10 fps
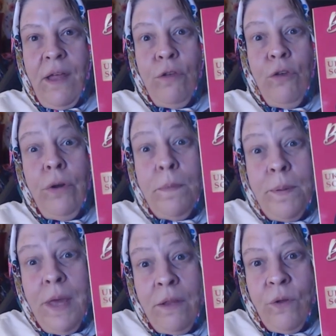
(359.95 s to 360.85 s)

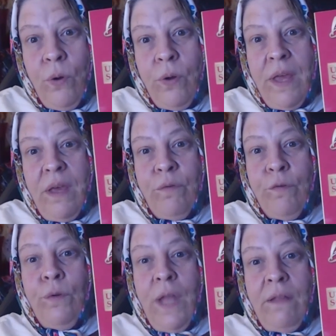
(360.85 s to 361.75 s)
European cooking,
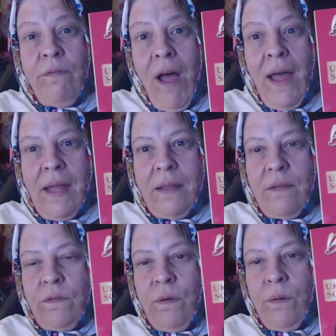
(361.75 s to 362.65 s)
food and wine.
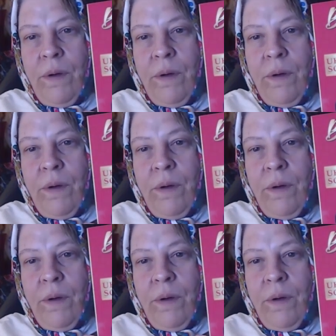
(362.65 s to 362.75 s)
So